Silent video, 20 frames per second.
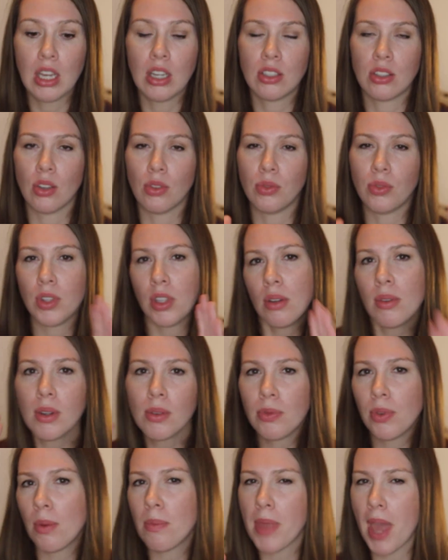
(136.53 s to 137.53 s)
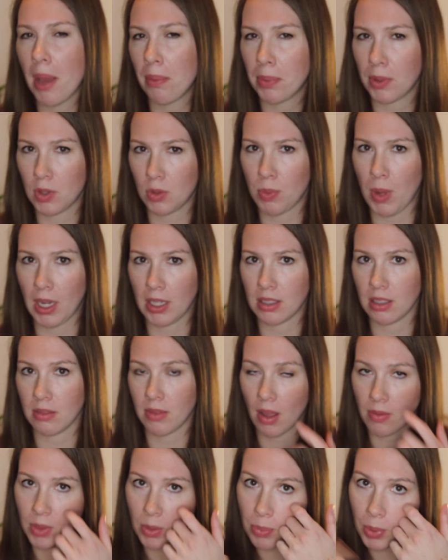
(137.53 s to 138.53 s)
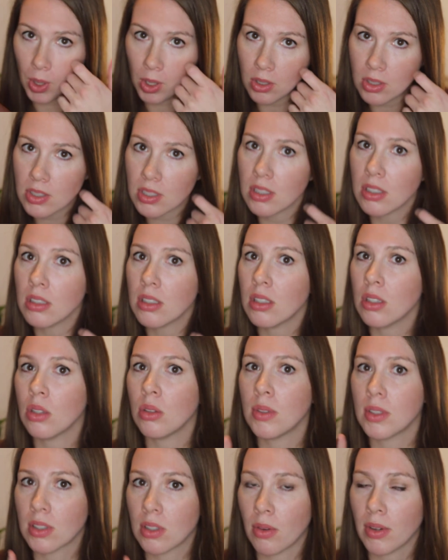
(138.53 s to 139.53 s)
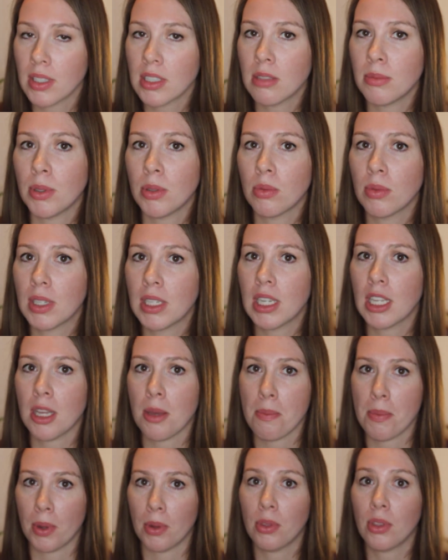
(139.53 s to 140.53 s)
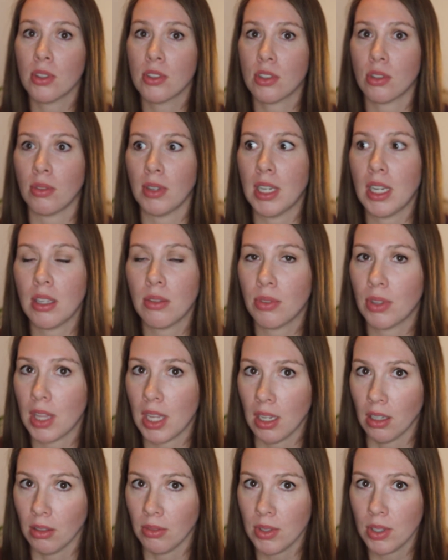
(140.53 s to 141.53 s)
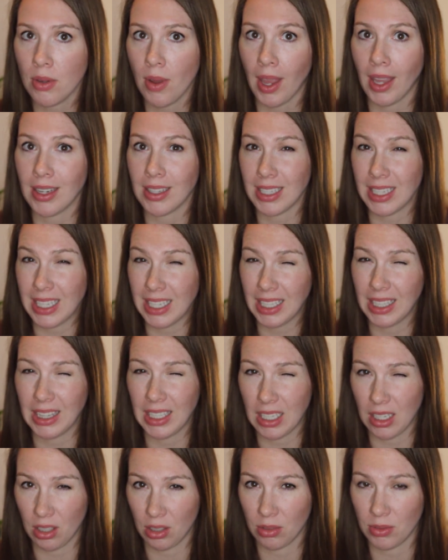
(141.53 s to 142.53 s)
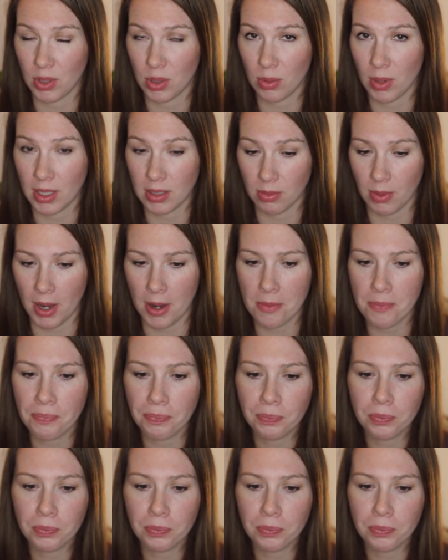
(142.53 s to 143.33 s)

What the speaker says: So view it from that perspective of the person who is going to be reading it, both screening for the interview and in the interview as well.